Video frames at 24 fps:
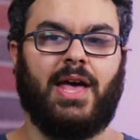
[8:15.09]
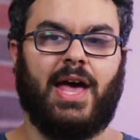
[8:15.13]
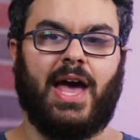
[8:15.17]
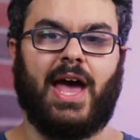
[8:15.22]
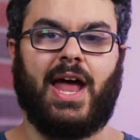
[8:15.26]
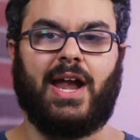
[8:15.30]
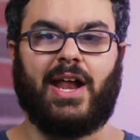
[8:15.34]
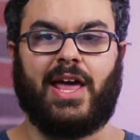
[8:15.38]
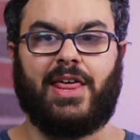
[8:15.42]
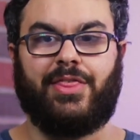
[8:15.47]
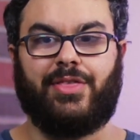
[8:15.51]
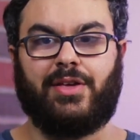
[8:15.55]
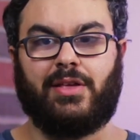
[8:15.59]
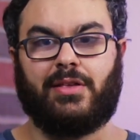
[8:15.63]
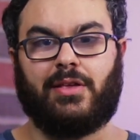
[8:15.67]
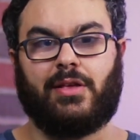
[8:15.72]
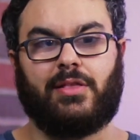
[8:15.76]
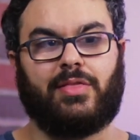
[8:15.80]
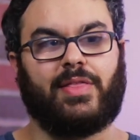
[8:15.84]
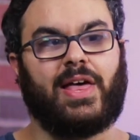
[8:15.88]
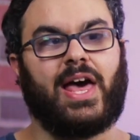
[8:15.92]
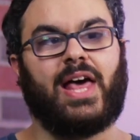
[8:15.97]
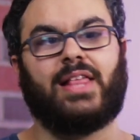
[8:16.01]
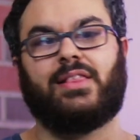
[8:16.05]
And I think
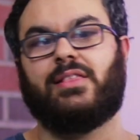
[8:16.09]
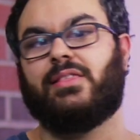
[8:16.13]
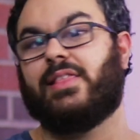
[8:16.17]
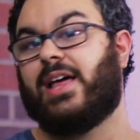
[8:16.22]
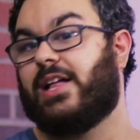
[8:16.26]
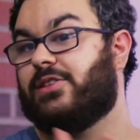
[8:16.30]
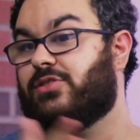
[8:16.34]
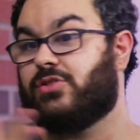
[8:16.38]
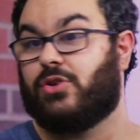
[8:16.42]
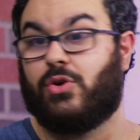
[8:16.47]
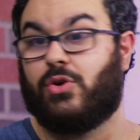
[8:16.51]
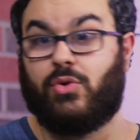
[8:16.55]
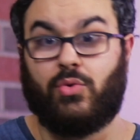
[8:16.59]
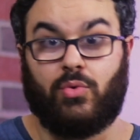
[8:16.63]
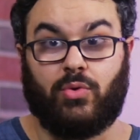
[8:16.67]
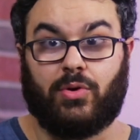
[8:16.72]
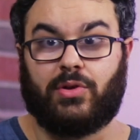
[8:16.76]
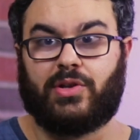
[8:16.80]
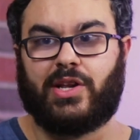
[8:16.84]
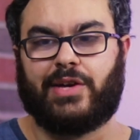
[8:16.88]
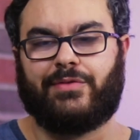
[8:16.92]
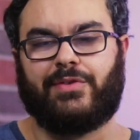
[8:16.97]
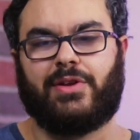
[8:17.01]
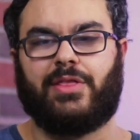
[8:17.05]
that's cool
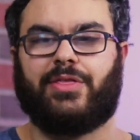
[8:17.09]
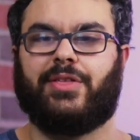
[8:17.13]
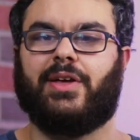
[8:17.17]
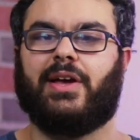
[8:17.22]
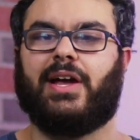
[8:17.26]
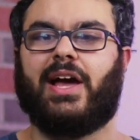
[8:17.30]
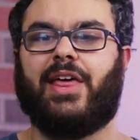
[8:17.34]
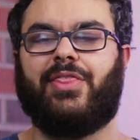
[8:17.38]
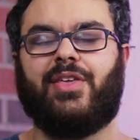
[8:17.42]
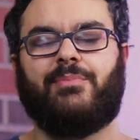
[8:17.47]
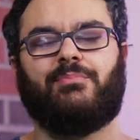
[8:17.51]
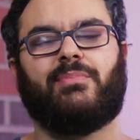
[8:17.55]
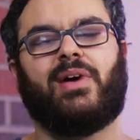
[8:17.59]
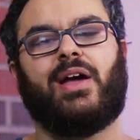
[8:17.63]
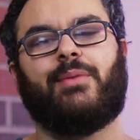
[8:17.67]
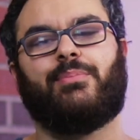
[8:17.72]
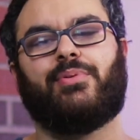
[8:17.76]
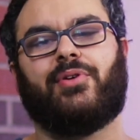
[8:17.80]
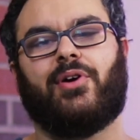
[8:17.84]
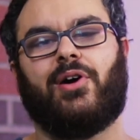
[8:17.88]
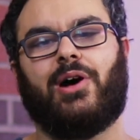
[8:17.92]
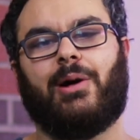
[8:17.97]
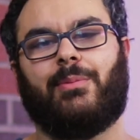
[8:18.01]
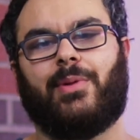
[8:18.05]
and everything. I think my
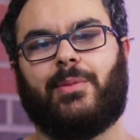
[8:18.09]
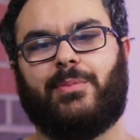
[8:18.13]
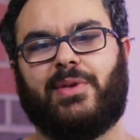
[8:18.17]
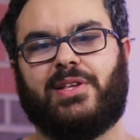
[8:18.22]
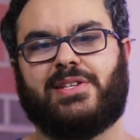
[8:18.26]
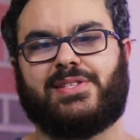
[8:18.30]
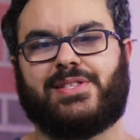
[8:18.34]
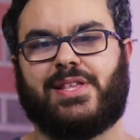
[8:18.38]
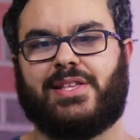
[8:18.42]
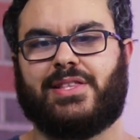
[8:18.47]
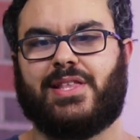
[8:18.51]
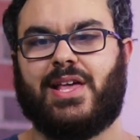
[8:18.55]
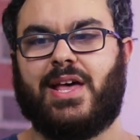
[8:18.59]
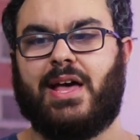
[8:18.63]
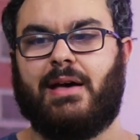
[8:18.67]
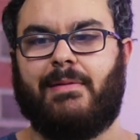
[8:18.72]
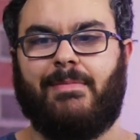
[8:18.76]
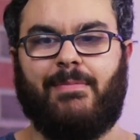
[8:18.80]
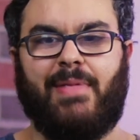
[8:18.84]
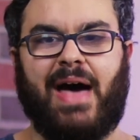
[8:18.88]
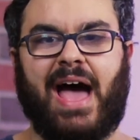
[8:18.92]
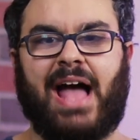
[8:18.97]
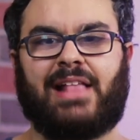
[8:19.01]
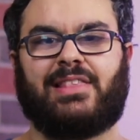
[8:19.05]
problem is that
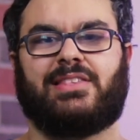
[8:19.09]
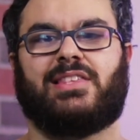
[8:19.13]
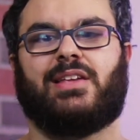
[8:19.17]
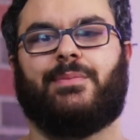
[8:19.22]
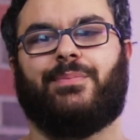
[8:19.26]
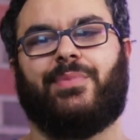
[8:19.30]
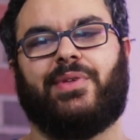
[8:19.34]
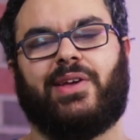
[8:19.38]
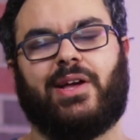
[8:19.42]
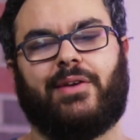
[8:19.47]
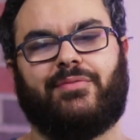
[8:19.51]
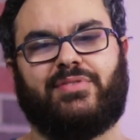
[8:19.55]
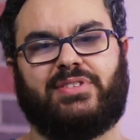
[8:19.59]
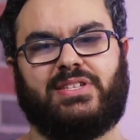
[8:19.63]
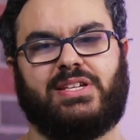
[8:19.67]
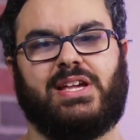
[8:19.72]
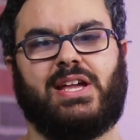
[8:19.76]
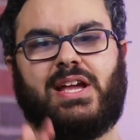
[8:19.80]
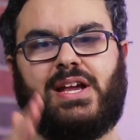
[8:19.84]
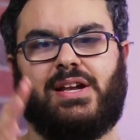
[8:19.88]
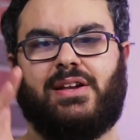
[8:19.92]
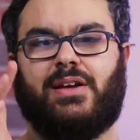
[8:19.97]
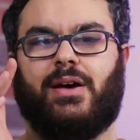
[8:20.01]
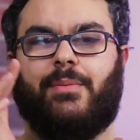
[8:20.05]
that's something I've
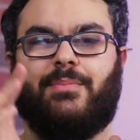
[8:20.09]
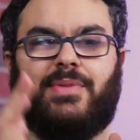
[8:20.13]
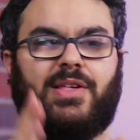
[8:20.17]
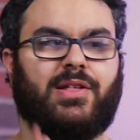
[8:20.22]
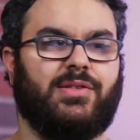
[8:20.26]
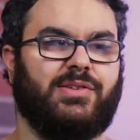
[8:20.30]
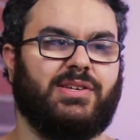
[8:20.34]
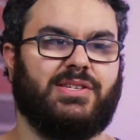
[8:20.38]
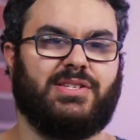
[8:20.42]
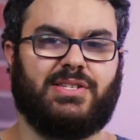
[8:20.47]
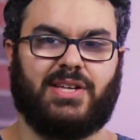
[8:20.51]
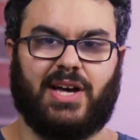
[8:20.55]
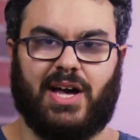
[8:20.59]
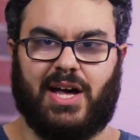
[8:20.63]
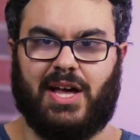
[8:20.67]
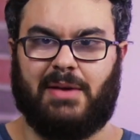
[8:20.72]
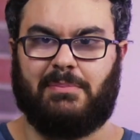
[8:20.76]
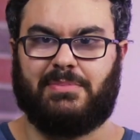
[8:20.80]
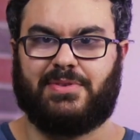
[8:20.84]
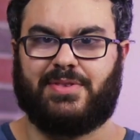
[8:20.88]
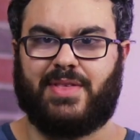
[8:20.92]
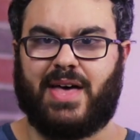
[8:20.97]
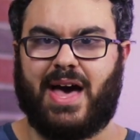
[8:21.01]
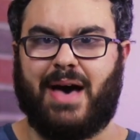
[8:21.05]
seen a million
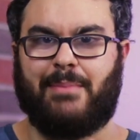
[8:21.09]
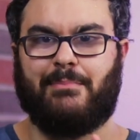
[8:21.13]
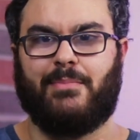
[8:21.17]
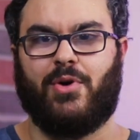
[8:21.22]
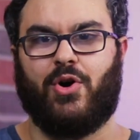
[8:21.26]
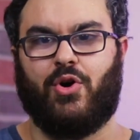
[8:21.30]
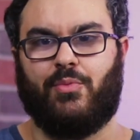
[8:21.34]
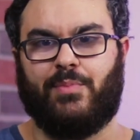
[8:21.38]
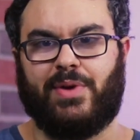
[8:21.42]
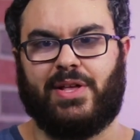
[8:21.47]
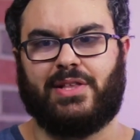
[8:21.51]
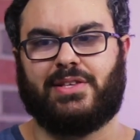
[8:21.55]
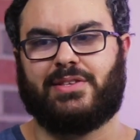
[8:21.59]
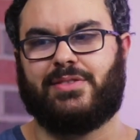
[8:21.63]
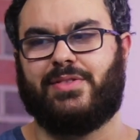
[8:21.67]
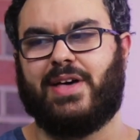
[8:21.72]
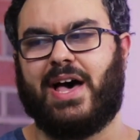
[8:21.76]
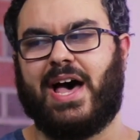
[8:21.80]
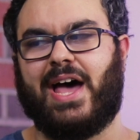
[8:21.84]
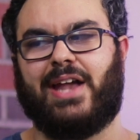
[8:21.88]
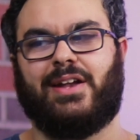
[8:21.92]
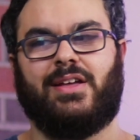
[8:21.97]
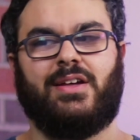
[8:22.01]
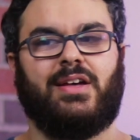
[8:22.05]
times. That moment,
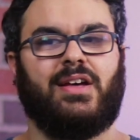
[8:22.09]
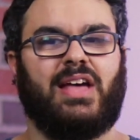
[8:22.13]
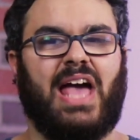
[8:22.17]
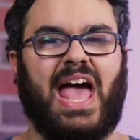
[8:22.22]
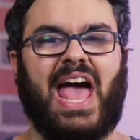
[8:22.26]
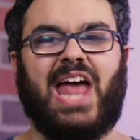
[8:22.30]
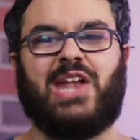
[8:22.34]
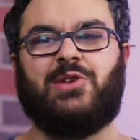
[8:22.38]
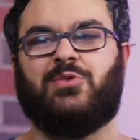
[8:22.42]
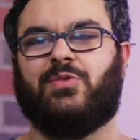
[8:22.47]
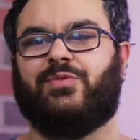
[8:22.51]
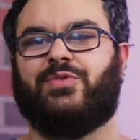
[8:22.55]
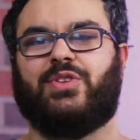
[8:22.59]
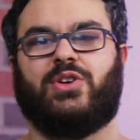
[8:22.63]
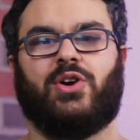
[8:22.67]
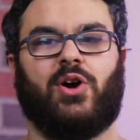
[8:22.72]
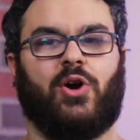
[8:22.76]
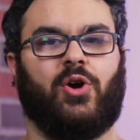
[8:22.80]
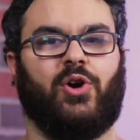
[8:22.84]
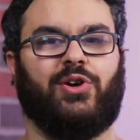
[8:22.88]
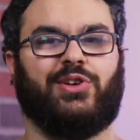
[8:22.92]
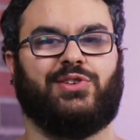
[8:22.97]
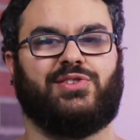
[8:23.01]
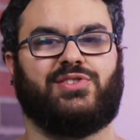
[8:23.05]
that end of the
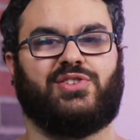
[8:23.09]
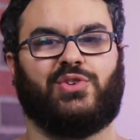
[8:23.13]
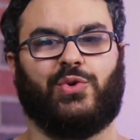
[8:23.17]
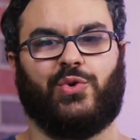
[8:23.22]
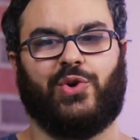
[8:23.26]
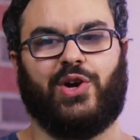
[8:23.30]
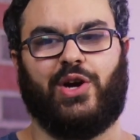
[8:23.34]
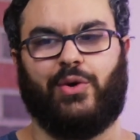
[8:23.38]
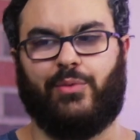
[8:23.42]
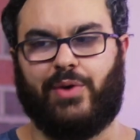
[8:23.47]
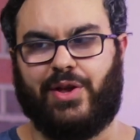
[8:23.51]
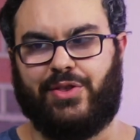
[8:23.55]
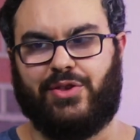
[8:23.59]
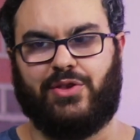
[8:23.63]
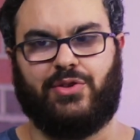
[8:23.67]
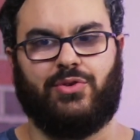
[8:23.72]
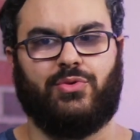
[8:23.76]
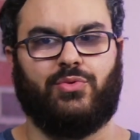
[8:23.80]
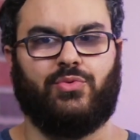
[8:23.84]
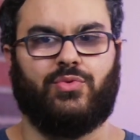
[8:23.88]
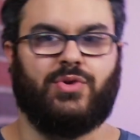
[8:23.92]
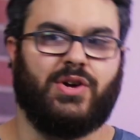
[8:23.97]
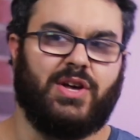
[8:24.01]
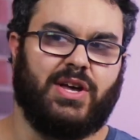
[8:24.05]
origin story when
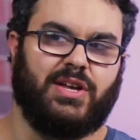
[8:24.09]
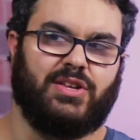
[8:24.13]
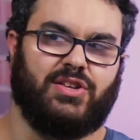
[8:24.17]
you